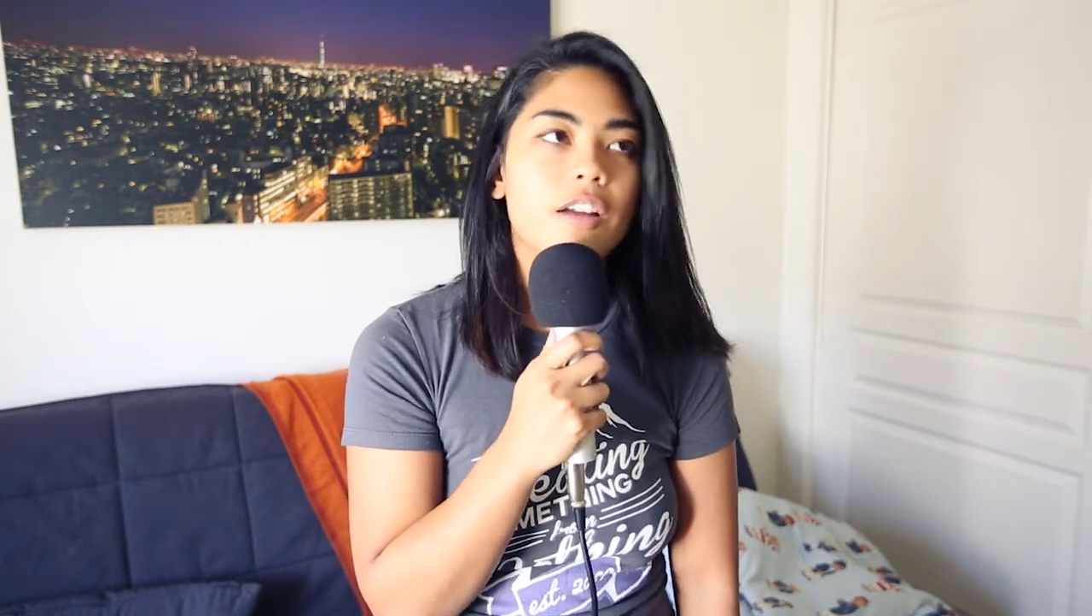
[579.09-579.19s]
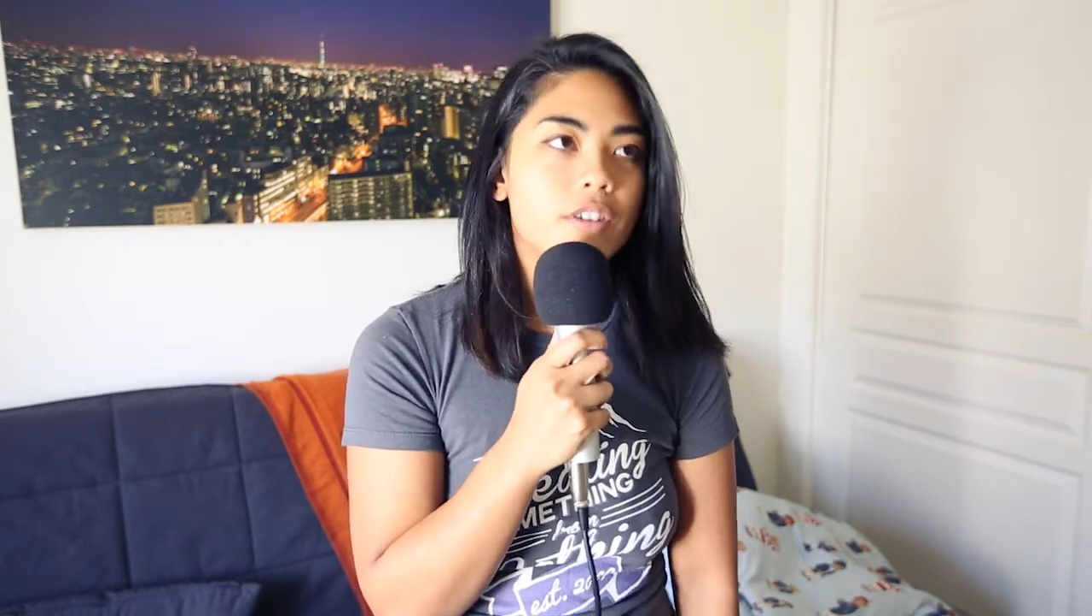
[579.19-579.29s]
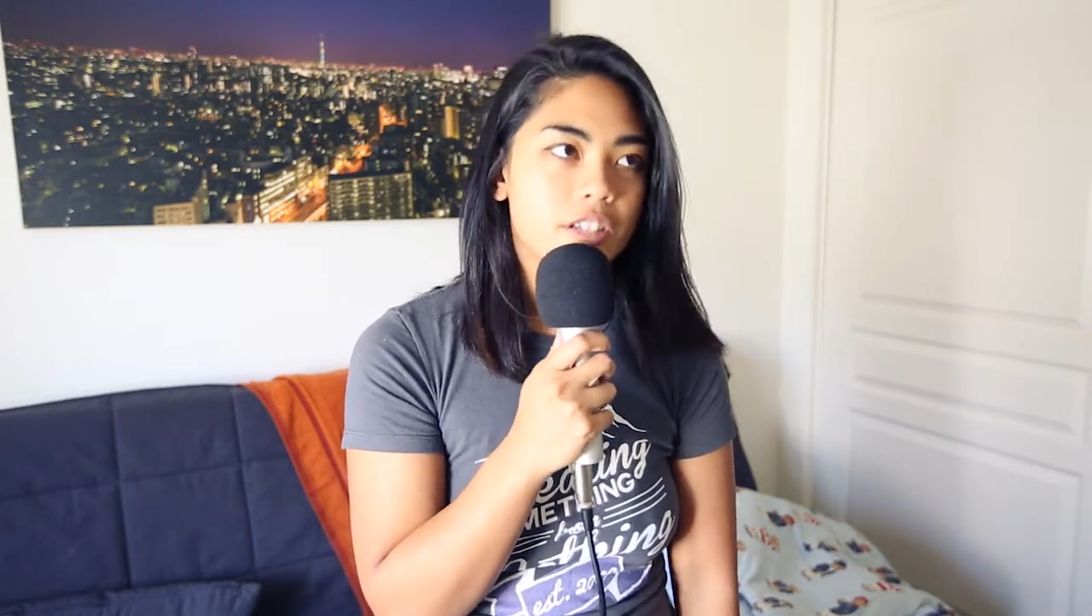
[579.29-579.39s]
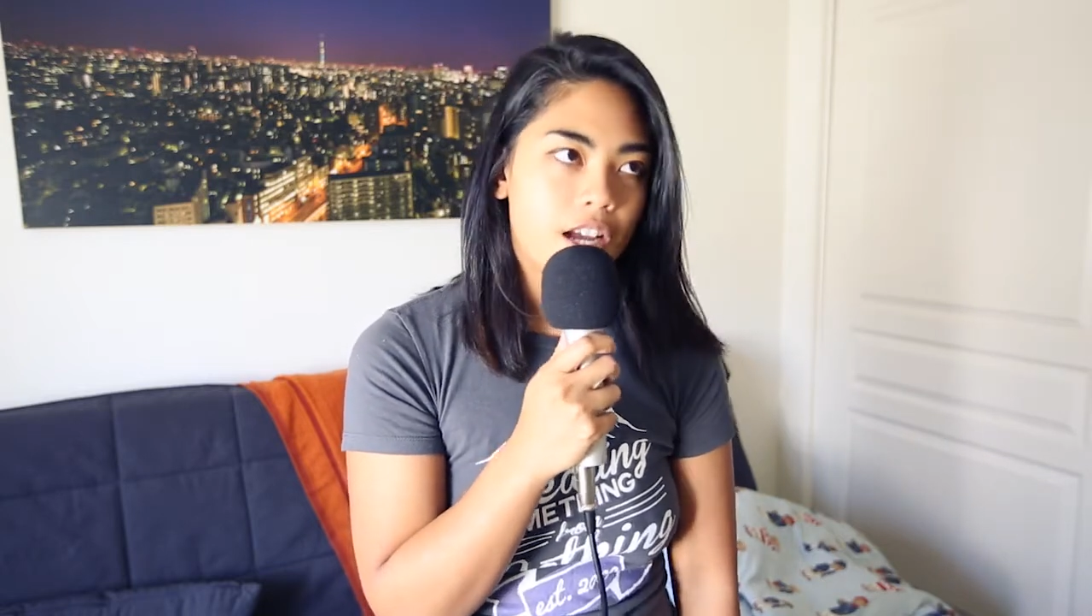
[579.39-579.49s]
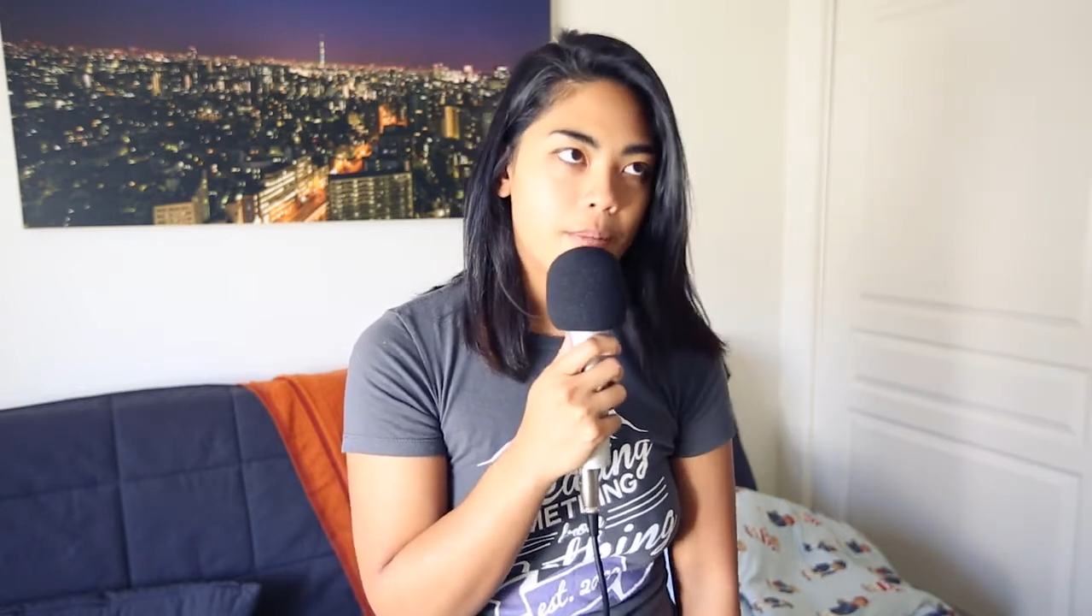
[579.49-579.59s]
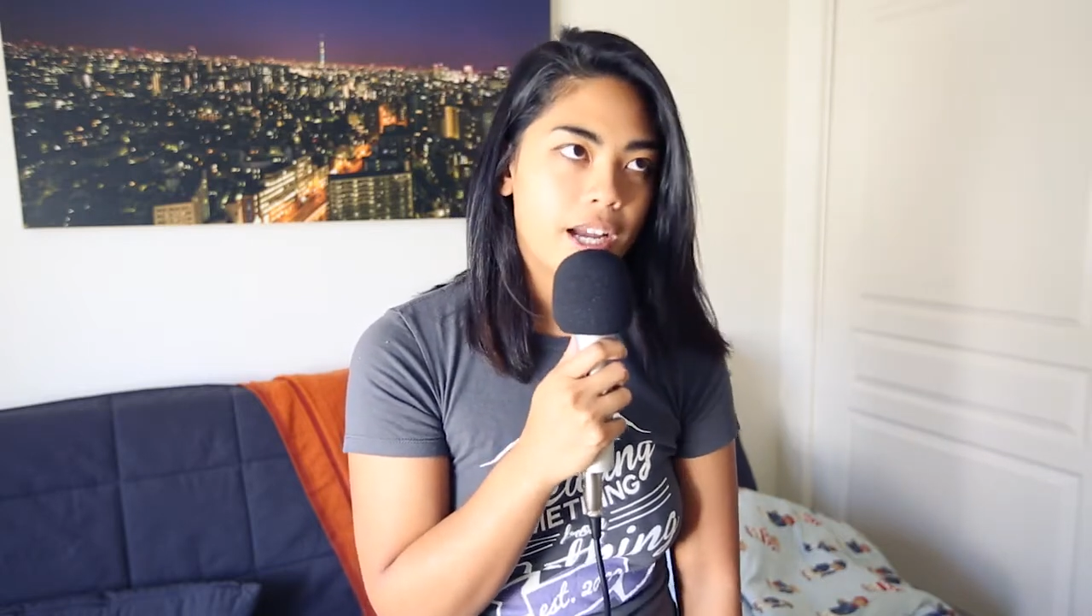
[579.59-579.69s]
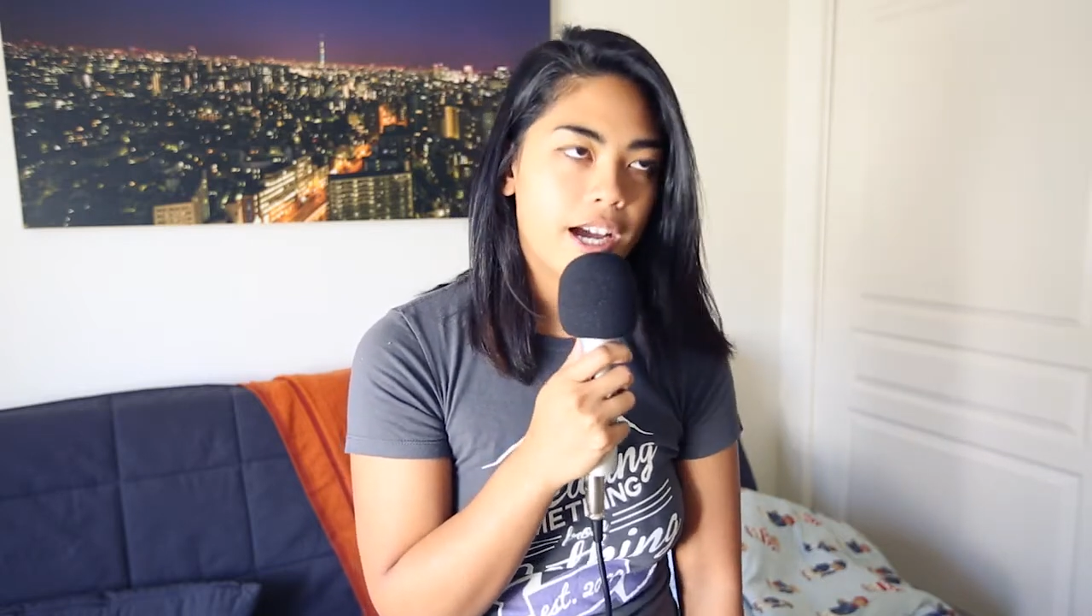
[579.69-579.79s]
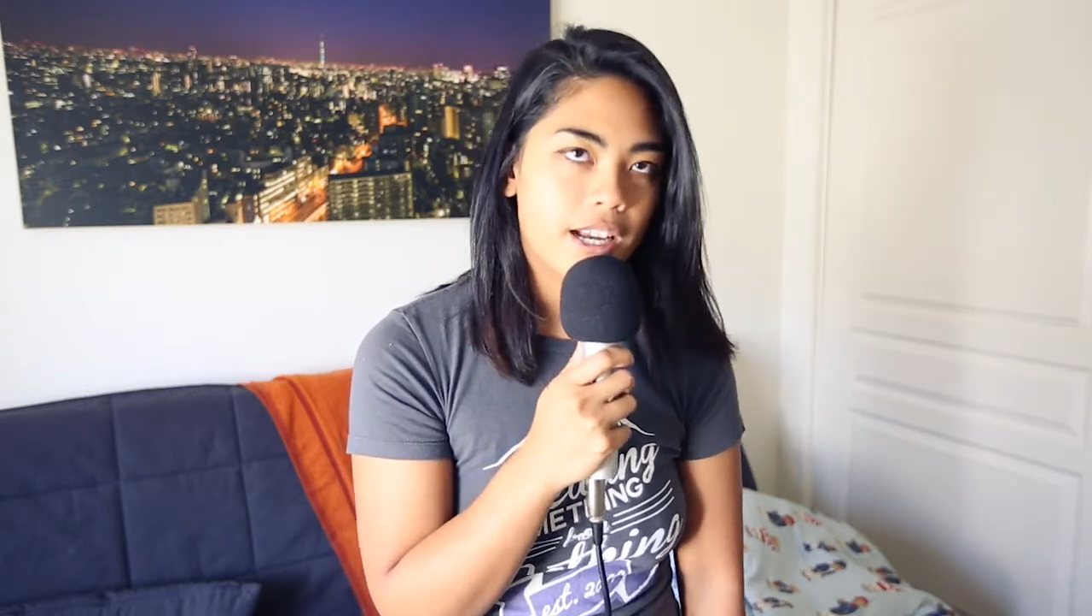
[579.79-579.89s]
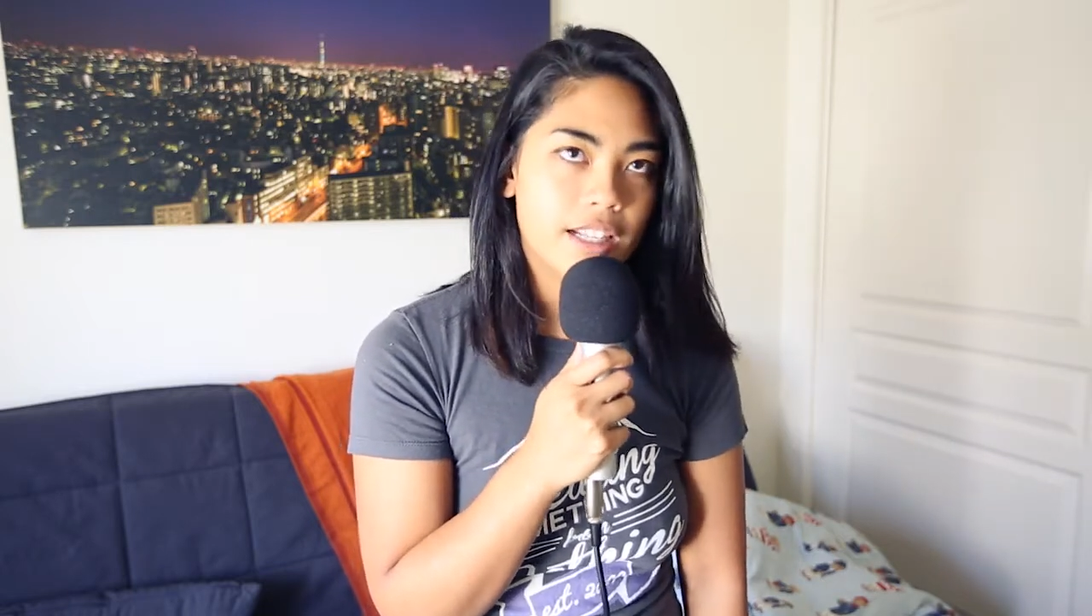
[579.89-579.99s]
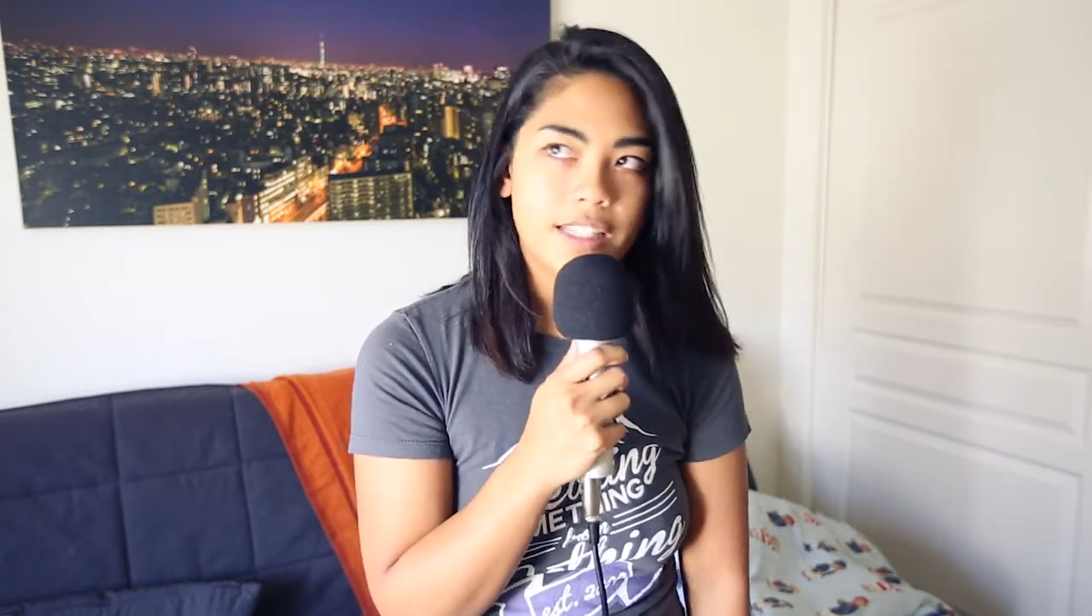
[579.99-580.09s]
Every time I
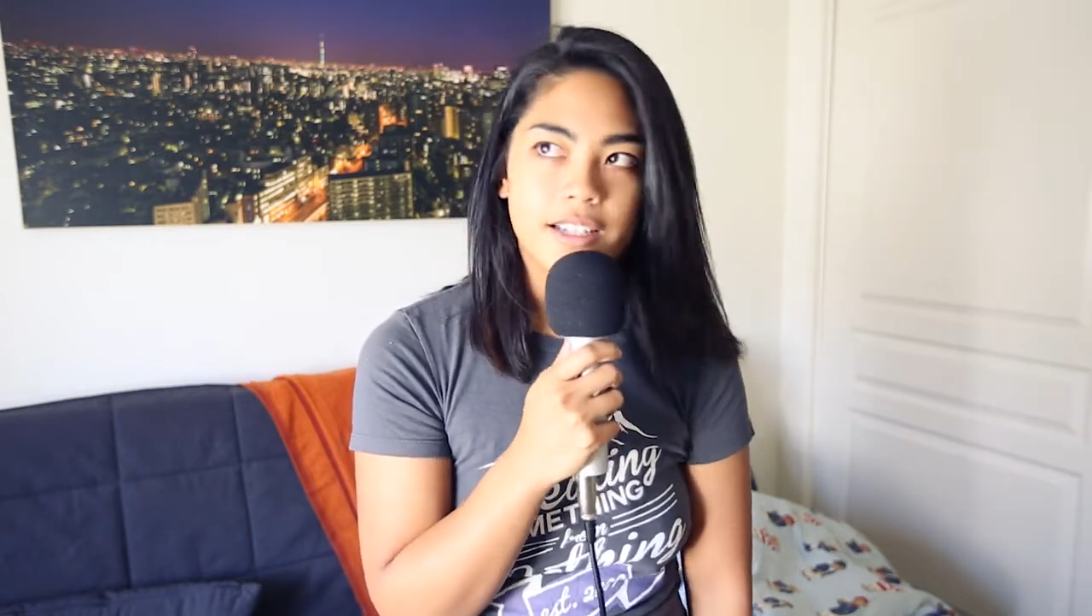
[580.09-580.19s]
had at